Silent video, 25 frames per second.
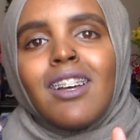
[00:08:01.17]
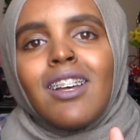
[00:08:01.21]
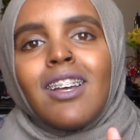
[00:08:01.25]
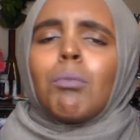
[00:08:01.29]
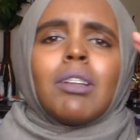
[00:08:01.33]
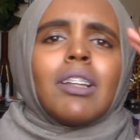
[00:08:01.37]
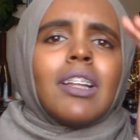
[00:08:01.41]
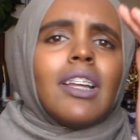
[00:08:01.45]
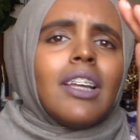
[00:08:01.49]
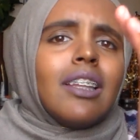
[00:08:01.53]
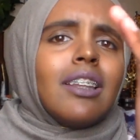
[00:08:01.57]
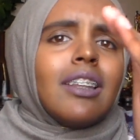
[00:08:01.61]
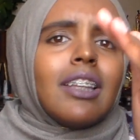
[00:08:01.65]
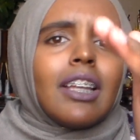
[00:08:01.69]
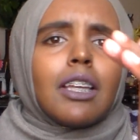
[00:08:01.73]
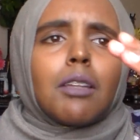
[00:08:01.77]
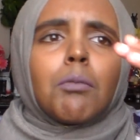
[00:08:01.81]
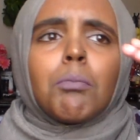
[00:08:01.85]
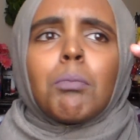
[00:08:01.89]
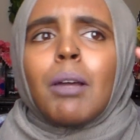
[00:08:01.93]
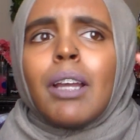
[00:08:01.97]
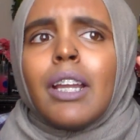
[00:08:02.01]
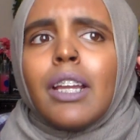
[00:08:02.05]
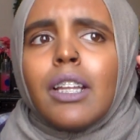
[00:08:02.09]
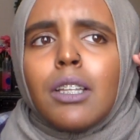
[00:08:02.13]
Please
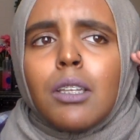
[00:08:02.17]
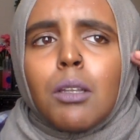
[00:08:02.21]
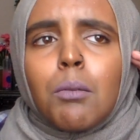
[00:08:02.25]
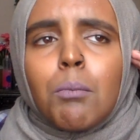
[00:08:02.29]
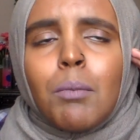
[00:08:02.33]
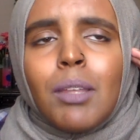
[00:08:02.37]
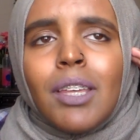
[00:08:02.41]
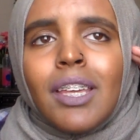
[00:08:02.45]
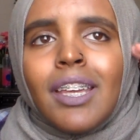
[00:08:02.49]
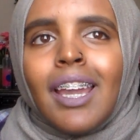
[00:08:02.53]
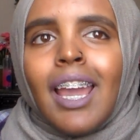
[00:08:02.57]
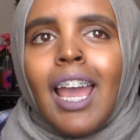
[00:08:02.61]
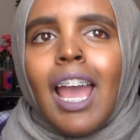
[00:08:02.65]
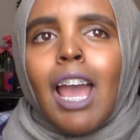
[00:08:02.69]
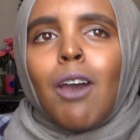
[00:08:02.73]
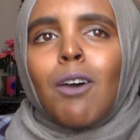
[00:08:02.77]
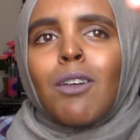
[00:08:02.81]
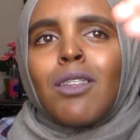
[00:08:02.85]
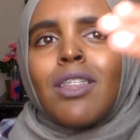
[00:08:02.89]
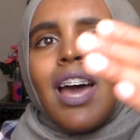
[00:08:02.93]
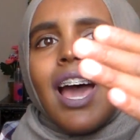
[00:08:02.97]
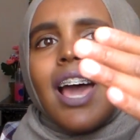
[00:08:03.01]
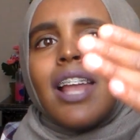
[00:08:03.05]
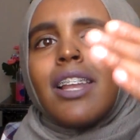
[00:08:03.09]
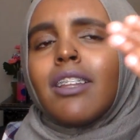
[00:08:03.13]
explain to me
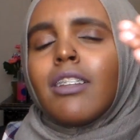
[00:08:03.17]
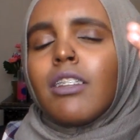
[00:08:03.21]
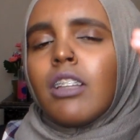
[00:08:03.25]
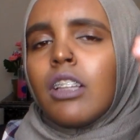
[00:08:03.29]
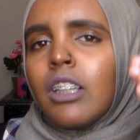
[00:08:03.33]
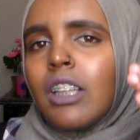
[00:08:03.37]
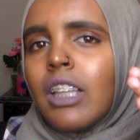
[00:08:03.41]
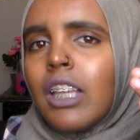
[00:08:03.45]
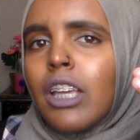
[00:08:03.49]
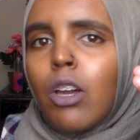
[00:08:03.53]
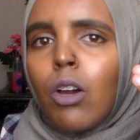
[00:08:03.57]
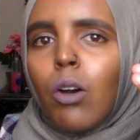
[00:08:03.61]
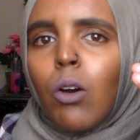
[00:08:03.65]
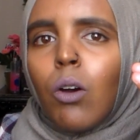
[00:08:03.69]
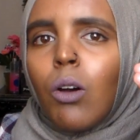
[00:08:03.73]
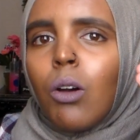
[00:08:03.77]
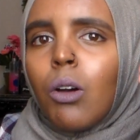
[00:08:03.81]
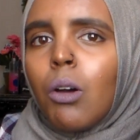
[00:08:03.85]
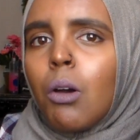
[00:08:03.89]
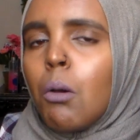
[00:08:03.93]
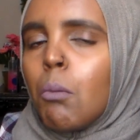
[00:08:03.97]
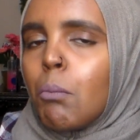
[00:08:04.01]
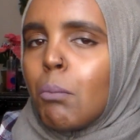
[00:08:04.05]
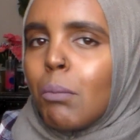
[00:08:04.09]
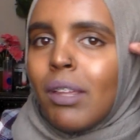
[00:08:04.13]
how that is
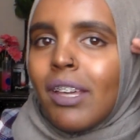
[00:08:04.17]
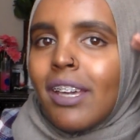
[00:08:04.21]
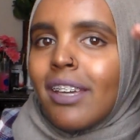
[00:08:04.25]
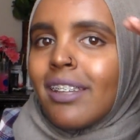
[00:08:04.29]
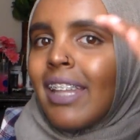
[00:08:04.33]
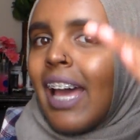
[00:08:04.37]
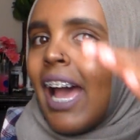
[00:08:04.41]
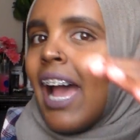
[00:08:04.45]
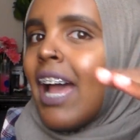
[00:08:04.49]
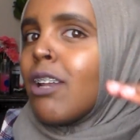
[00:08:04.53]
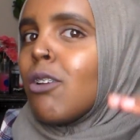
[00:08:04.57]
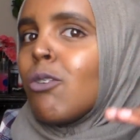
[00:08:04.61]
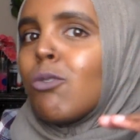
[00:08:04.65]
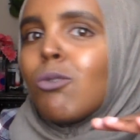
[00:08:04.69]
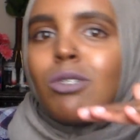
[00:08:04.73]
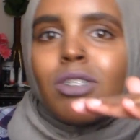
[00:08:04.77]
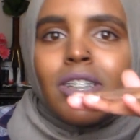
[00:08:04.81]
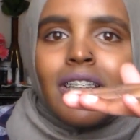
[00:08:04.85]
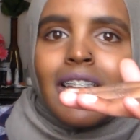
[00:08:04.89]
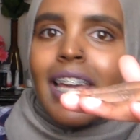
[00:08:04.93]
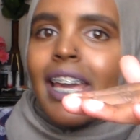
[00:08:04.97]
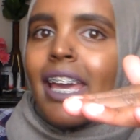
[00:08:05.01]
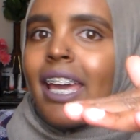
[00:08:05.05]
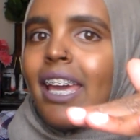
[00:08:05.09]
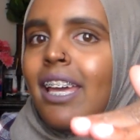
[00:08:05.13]
illegal, because I don't
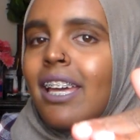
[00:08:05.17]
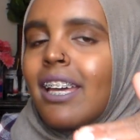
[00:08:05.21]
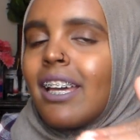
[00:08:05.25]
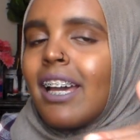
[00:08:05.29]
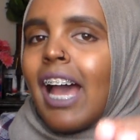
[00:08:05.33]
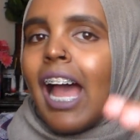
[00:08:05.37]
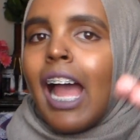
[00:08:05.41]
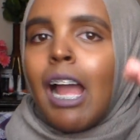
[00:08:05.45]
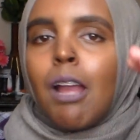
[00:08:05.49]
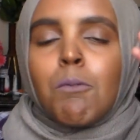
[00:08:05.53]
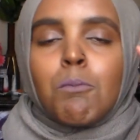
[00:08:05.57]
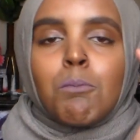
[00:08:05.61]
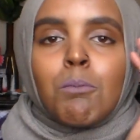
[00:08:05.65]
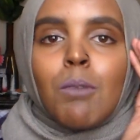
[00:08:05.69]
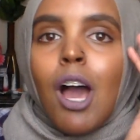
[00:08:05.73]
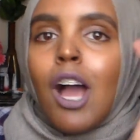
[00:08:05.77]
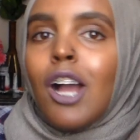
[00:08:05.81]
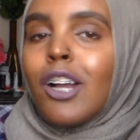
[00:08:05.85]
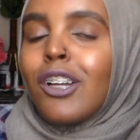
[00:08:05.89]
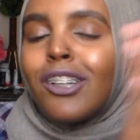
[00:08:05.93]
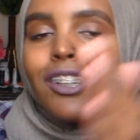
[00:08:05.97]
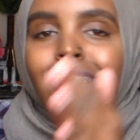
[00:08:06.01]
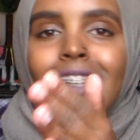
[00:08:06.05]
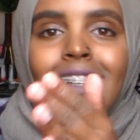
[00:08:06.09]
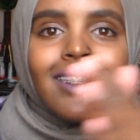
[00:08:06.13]
see it. I'm
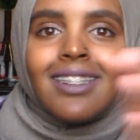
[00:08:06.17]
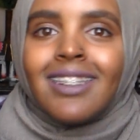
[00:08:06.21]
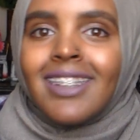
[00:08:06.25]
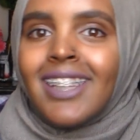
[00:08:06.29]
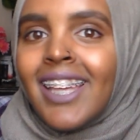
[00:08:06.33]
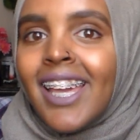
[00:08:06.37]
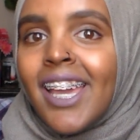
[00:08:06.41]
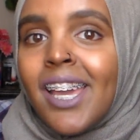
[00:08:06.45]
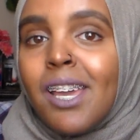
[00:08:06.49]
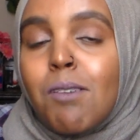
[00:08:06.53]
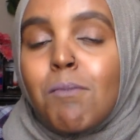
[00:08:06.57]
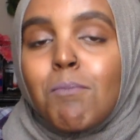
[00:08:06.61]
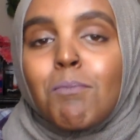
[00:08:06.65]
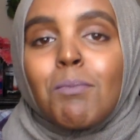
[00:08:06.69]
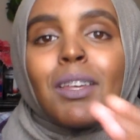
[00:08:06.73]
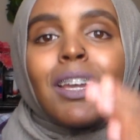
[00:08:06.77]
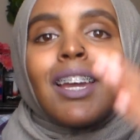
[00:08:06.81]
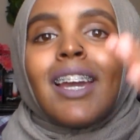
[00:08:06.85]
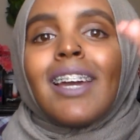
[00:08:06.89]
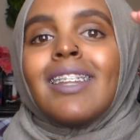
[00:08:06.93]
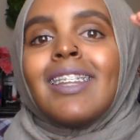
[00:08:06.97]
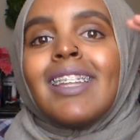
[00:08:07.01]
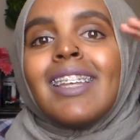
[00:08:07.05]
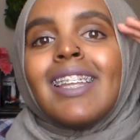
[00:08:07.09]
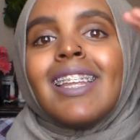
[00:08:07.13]
not gonna see it
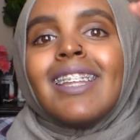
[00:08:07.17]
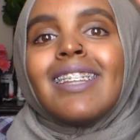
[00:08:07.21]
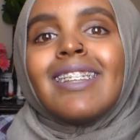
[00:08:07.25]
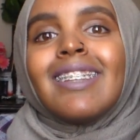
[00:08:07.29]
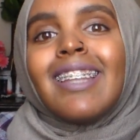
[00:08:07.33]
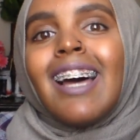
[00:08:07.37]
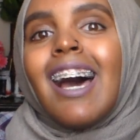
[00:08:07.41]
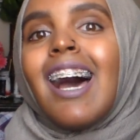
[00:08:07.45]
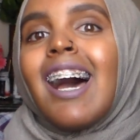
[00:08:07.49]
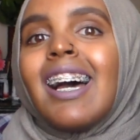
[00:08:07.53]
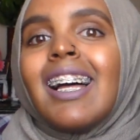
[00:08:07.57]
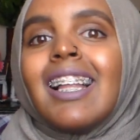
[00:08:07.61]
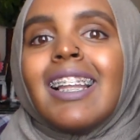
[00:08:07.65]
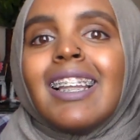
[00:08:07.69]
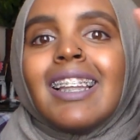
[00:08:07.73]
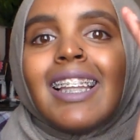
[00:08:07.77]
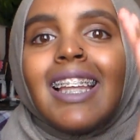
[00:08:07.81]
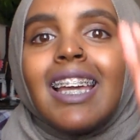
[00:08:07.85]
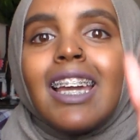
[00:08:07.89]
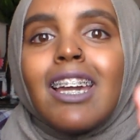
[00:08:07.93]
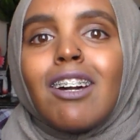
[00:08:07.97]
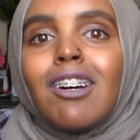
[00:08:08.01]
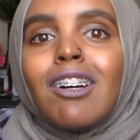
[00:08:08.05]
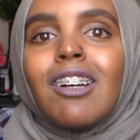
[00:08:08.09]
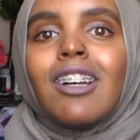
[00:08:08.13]
because it is not
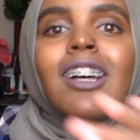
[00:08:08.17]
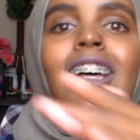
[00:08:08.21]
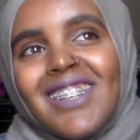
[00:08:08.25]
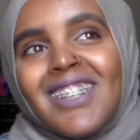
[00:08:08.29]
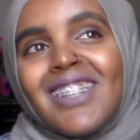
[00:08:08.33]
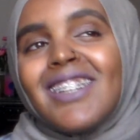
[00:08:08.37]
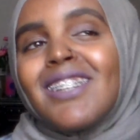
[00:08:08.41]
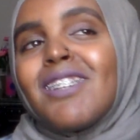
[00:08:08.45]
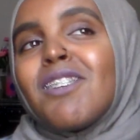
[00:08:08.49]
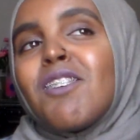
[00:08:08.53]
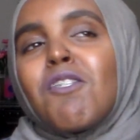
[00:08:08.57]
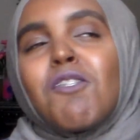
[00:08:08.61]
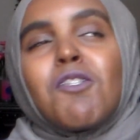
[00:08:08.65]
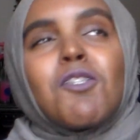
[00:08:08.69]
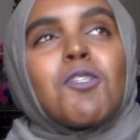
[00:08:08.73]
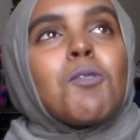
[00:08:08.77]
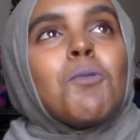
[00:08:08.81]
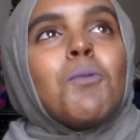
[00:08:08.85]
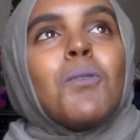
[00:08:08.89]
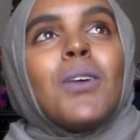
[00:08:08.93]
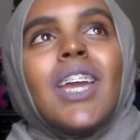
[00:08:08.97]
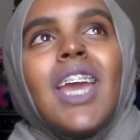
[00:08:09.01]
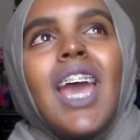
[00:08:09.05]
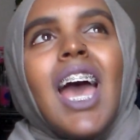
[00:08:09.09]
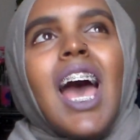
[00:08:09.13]
illegal. Just a
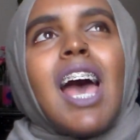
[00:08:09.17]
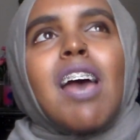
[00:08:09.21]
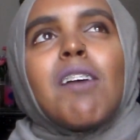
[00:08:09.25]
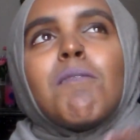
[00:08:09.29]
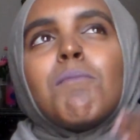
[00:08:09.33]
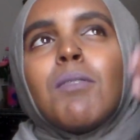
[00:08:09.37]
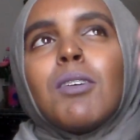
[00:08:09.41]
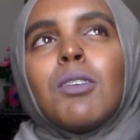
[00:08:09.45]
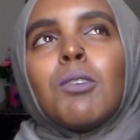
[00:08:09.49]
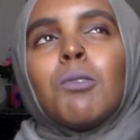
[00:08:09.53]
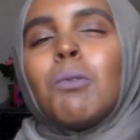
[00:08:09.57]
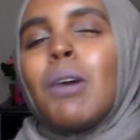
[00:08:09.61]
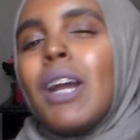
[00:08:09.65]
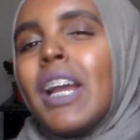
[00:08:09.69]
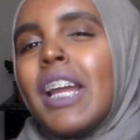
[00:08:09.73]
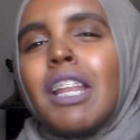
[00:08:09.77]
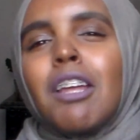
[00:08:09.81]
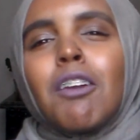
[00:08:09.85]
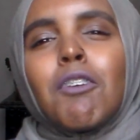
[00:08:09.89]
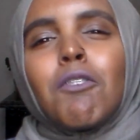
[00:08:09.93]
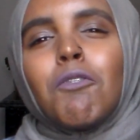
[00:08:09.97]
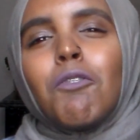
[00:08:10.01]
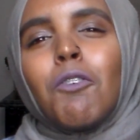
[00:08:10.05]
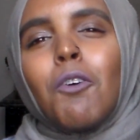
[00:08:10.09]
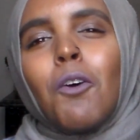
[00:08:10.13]
tweet I've been
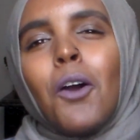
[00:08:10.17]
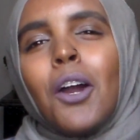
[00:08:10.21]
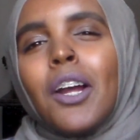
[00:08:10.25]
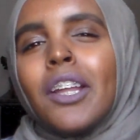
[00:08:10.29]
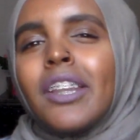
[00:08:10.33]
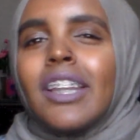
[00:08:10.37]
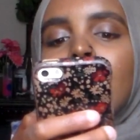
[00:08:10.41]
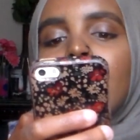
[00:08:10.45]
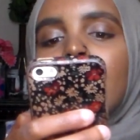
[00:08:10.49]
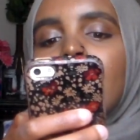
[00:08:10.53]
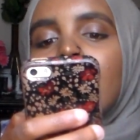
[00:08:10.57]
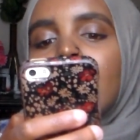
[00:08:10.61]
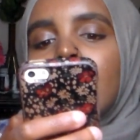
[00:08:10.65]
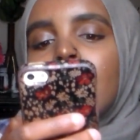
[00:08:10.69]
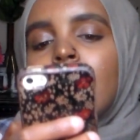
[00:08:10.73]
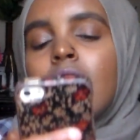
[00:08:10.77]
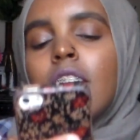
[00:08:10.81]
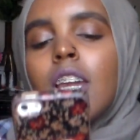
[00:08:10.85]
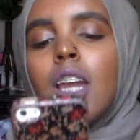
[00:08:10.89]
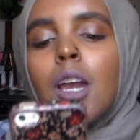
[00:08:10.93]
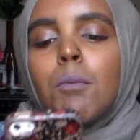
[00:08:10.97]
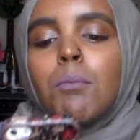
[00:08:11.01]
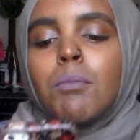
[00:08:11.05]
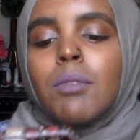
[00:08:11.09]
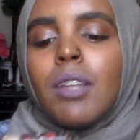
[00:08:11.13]
waiting for.
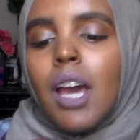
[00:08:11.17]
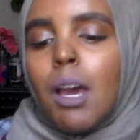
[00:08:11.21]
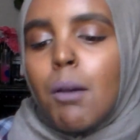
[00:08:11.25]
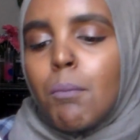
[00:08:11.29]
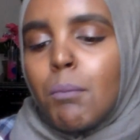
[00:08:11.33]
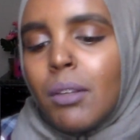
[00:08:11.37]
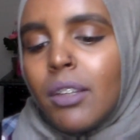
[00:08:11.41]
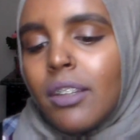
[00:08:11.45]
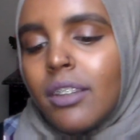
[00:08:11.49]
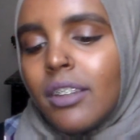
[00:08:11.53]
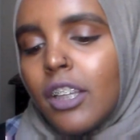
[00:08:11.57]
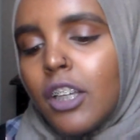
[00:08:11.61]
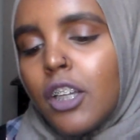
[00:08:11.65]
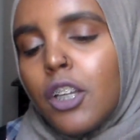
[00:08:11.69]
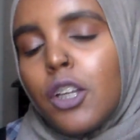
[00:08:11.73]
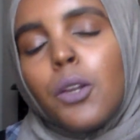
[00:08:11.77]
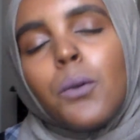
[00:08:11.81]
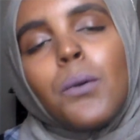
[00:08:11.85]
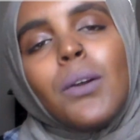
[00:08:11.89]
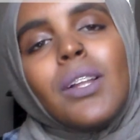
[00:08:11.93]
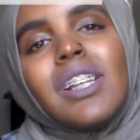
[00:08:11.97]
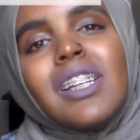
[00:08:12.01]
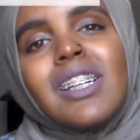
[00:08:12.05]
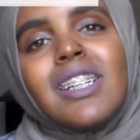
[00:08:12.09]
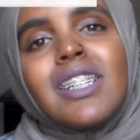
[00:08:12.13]
He comes at me saying
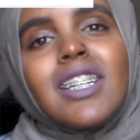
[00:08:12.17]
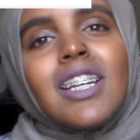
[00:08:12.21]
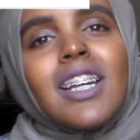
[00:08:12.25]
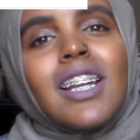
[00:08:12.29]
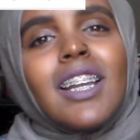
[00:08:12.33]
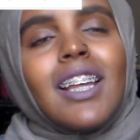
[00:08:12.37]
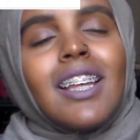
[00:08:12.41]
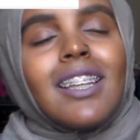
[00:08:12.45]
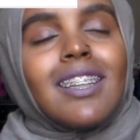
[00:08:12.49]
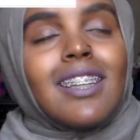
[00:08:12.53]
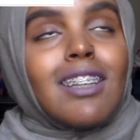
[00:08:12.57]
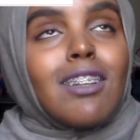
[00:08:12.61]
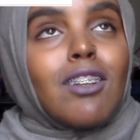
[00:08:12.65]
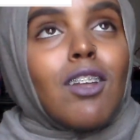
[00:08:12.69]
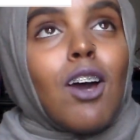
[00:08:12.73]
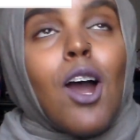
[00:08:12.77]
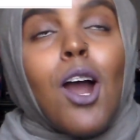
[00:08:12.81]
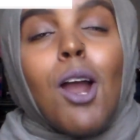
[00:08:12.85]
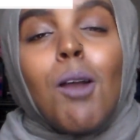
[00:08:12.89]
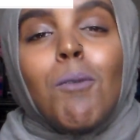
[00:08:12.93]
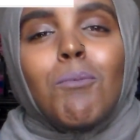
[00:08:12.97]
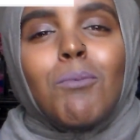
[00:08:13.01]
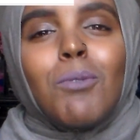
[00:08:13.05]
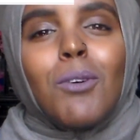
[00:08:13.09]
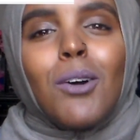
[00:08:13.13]
your religion is as
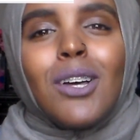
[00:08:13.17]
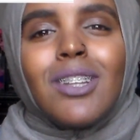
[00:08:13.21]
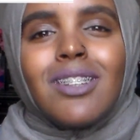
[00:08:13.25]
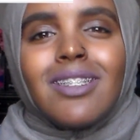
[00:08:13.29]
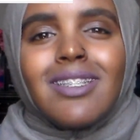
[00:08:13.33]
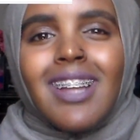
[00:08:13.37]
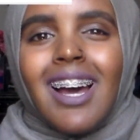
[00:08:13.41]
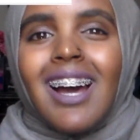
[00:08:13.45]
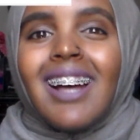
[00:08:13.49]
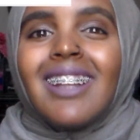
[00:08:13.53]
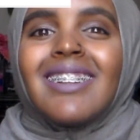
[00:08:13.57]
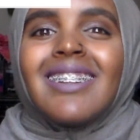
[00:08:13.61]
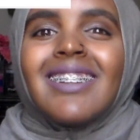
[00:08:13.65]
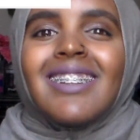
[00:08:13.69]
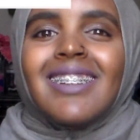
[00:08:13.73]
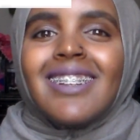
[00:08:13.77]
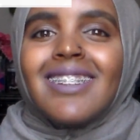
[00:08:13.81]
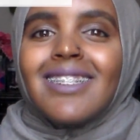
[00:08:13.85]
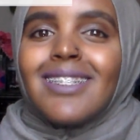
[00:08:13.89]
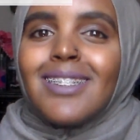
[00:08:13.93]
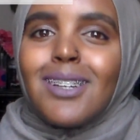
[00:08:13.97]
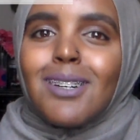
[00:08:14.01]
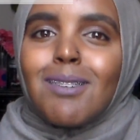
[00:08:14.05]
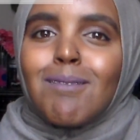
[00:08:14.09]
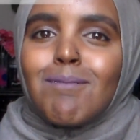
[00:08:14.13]
harmful as
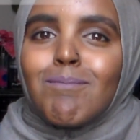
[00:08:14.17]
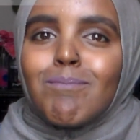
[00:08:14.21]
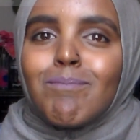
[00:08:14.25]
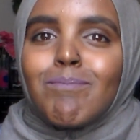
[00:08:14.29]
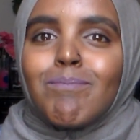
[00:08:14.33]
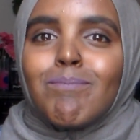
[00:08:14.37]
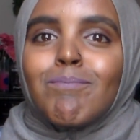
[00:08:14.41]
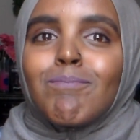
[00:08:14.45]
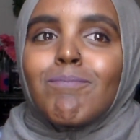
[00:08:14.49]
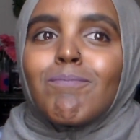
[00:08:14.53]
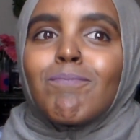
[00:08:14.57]
Nazism.